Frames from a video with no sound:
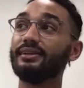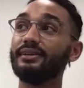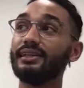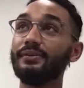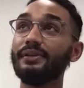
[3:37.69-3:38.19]

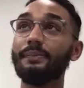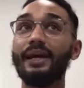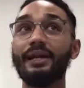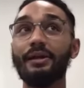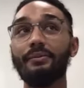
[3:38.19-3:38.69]
they really
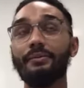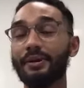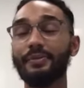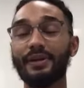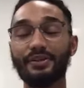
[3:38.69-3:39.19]
paint a bigger
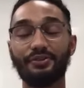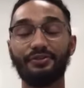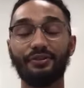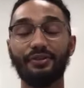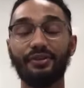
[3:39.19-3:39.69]
picture
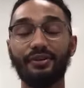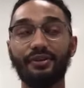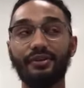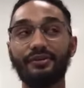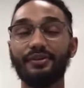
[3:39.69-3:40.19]
for
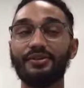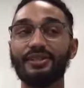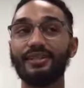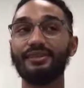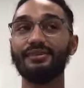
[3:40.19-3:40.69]
for those
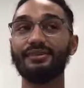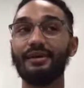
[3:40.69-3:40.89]
kids.